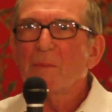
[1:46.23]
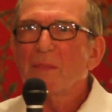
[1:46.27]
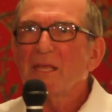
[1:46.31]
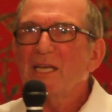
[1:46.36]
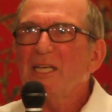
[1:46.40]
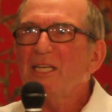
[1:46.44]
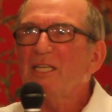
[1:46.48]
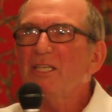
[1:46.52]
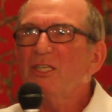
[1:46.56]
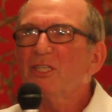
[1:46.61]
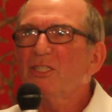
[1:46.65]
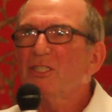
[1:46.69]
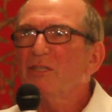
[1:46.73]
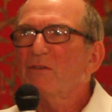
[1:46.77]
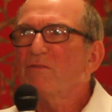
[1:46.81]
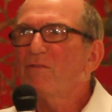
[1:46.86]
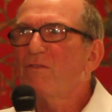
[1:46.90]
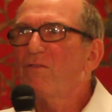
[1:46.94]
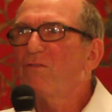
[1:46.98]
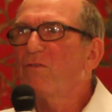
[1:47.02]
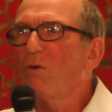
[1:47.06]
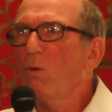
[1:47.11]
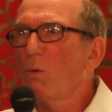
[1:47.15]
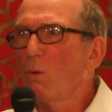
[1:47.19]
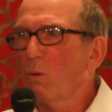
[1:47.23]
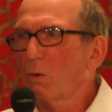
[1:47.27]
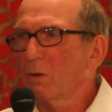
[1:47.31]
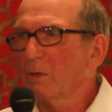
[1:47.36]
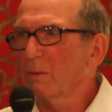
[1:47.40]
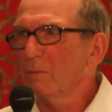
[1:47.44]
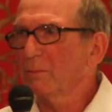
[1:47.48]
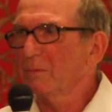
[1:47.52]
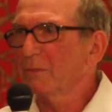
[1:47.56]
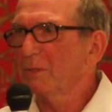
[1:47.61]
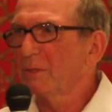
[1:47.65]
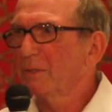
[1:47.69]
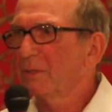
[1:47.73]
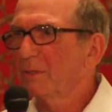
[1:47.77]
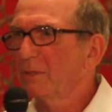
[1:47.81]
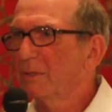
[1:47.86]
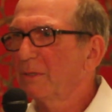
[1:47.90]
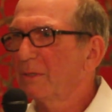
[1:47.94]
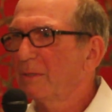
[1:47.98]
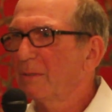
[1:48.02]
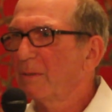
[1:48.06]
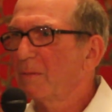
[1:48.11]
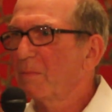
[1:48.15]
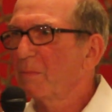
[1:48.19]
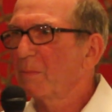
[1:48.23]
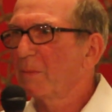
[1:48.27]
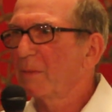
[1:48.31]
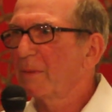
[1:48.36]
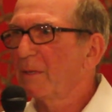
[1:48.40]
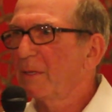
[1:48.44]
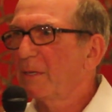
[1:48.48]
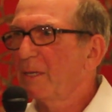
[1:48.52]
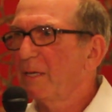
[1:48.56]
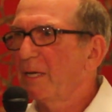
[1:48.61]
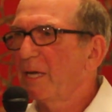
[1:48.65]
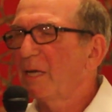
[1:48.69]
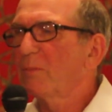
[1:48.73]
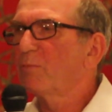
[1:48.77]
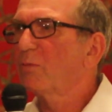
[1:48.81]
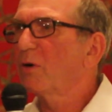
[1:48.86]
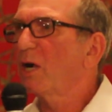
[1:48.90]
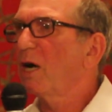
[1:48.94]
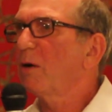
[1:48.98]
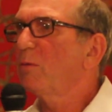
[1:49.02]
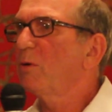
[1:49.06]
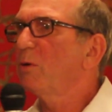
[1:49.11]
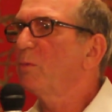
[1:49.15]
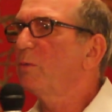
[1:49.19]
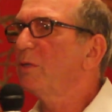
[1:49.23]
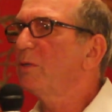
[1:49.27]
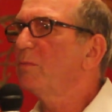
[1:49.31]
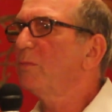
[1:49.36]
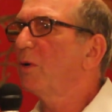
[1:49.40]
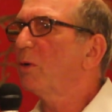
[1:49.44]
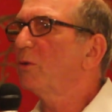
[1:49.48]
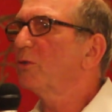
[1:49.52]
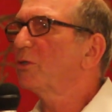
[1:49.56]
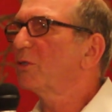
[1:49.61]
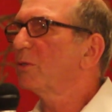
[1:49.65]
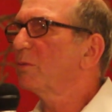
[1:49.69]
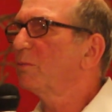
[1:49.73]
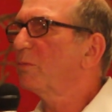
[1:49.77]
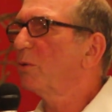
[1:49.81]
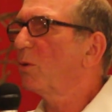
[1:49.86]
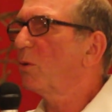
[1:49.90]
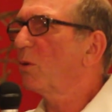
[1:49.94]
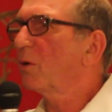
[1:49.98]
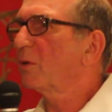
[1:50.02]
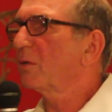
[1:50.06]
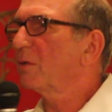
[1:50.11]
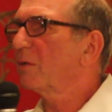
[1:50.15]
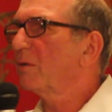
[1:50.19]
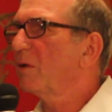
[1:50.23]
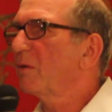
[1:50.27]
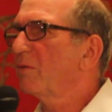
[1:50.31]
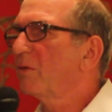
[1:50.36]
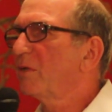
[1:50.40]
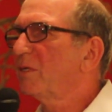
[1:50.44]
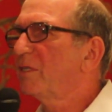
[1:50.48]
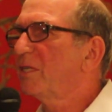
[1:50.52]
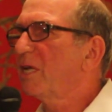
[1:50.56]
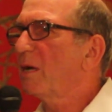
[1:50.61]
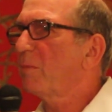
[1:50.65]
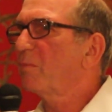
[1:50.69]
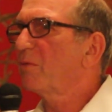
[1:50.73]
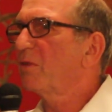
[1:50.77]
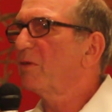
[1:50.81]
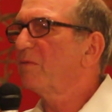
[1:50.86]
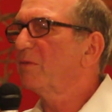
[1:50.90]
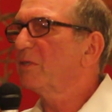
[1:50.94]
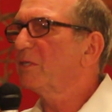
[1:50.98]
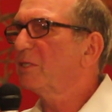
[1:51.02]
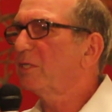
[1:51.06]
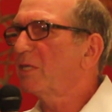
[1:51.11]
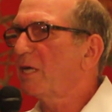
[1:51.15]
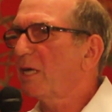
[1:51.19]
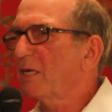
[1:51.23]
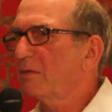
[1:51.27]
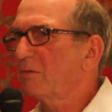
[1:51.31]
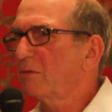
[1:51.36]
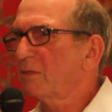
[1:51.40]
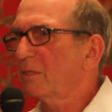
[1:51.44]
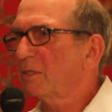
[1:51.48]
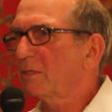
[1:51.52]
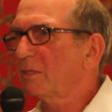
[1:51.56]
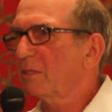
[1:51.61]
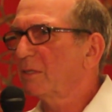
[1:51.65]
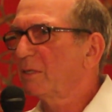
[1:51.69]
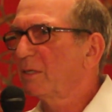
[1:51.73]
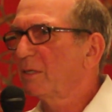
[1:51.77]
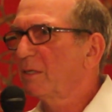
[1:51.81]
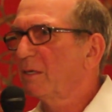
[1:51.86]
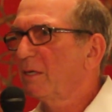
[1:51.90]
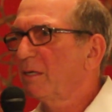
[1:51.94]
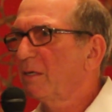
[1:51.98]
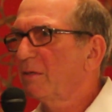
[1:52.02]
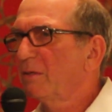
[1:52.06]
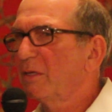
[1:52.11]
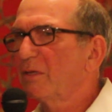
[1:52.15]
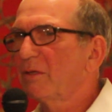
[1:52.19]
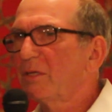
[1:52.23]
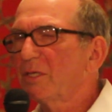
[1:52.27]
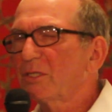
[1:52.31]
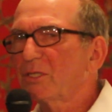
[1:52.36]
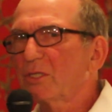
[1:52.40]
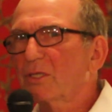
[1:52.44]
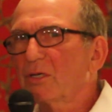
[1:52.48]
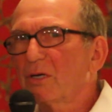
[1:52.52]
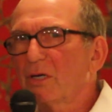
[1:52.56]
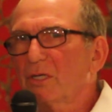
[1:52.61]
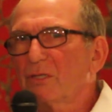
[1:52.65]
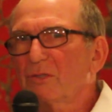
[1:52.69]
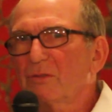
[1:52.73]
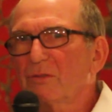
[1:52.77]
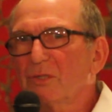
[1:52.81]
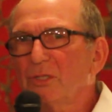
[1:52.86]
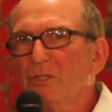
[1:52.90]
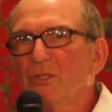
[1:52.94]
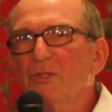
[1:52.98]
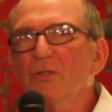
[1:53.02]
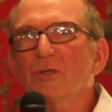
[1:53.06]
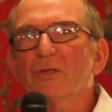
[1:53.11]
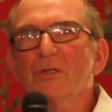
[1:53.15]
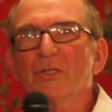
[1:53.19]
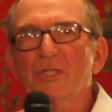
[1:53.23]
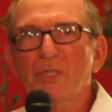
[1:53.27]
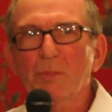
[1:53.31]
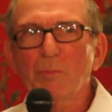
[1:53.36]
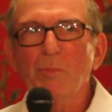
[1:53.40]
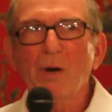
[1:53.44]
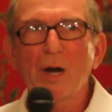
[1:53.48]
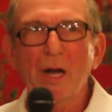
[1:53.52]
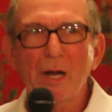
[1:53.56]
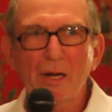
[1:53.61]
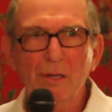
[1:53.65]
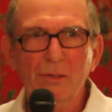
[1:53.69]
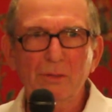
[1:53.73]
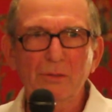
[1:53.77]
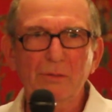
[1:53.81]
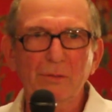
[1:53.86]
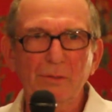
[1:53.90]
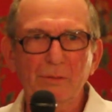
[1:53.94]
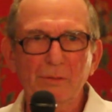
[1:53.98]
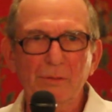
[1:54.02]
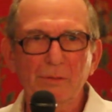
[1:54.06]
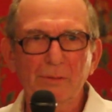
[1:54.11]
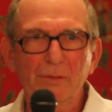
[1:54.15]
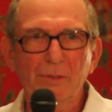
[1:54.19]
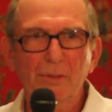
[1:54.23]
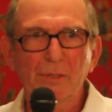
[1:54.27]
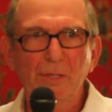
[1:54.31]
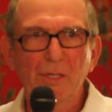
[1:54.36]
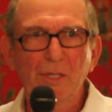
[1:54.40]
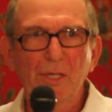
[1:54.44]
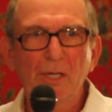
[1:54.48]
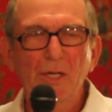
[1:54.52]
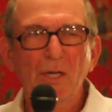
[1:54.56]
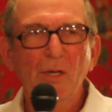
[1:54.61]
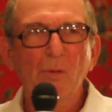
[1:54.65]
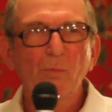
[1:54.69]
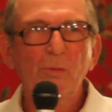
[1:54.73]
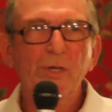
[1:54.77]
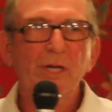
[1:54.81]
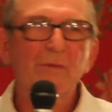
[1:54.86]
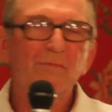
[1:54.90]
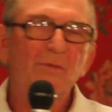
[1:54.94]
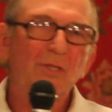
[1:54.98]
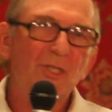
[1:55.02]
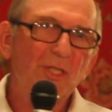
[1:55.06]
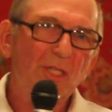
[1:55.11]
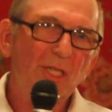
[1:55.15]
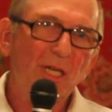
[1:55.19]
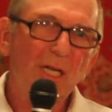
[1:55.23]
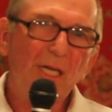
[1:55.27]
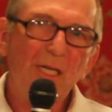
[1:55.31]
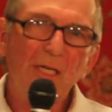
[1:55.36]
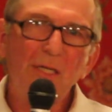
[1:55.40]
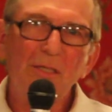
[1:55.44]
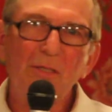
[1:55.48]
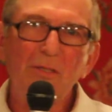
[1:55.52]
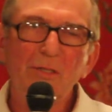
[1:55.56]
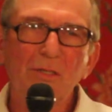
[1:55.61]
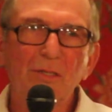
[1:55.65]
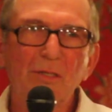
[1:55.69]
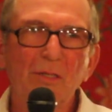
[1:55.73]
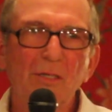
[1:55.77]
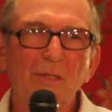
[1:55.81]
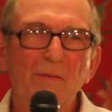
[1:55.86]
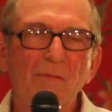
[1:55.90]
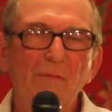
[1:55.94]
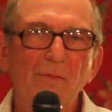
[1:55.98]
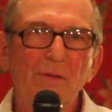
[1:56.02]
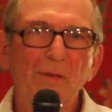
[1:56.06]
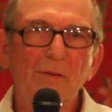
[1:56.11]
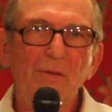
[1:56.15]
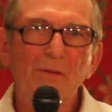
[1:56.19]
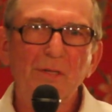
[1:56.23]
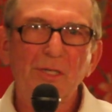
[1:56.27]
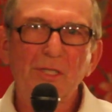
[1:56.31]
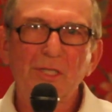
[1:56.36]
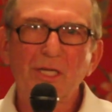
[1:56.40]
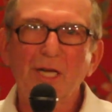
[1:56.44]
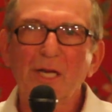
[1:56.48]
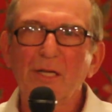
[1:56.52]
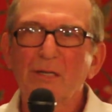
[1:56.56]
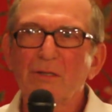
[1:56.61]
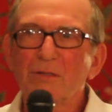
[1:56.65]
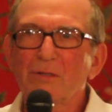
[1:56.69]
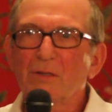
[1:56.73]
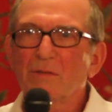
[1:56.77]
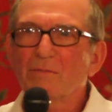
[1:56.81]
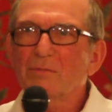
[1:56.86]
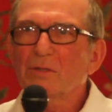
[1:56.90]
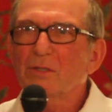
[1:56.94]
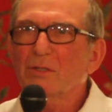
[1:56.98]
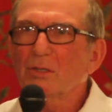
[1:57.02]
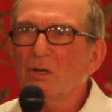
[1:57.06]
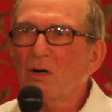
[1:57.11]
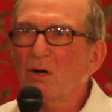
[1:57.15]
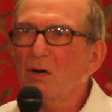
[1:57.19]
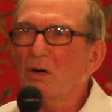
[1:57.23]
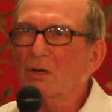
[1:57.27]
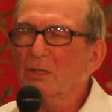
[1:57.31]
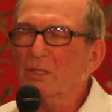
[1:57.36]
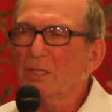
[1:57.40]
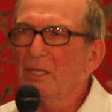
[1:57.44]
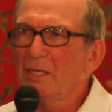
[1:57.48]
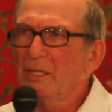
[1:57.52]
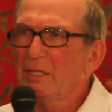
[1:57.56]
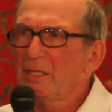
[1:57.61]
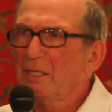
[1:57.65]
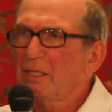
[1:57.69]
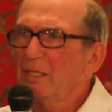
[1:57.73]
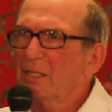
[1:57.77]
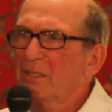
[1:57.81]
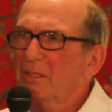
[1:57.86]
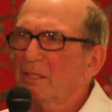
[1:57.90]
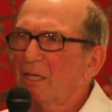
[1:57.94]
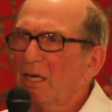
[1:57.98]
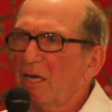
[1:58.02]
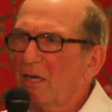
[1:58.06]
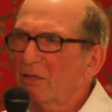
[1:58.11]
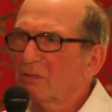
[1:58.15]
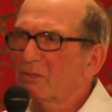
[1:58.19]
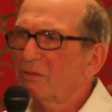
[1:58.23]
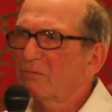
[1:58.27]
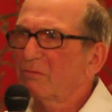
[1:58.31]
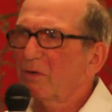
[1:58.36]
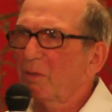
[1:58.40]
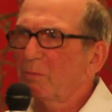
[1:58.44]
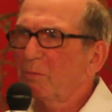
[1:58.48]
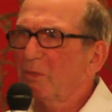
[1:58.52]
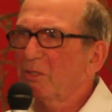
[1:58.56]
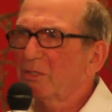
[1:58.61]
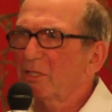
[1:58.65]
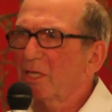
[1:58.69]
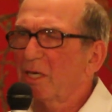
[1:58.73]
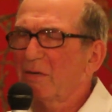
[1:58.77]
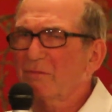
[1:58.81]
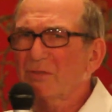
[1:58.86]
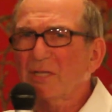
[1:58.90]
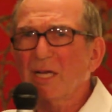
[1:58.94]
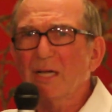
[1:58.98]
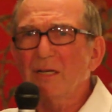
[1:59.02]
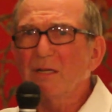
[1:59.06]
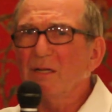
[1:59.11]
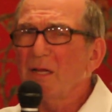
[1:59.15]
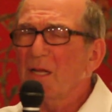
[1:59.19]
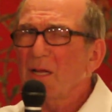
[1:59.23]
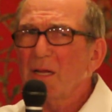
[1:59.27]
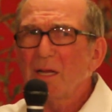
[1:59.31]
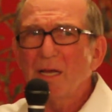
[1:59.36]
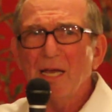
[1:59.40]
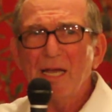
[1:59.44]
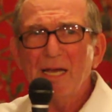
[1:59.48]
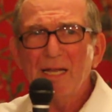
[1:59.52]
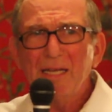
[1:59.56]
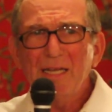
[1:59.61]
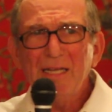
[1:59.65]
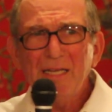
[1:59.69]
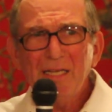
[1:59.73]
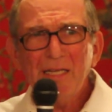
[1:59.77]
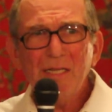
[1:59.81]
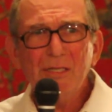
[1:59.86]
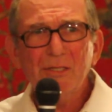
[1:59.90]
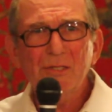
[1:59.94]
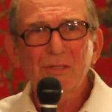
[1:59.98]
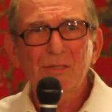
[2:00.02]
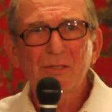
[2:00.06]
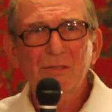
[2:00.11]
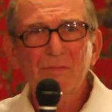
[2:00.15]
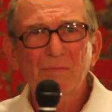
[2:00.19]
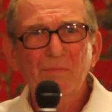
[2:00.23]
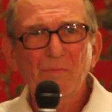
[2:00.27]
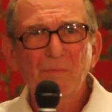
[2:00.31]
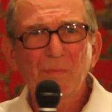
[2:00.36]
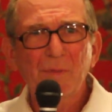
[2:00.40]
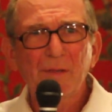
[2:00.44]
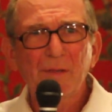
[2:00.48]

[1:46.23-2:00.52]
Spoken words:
he is informed, and probably most important, the depth of integrity that this country should aspire to. We have to change the tenor of the talk in the House of Representatives. And it is.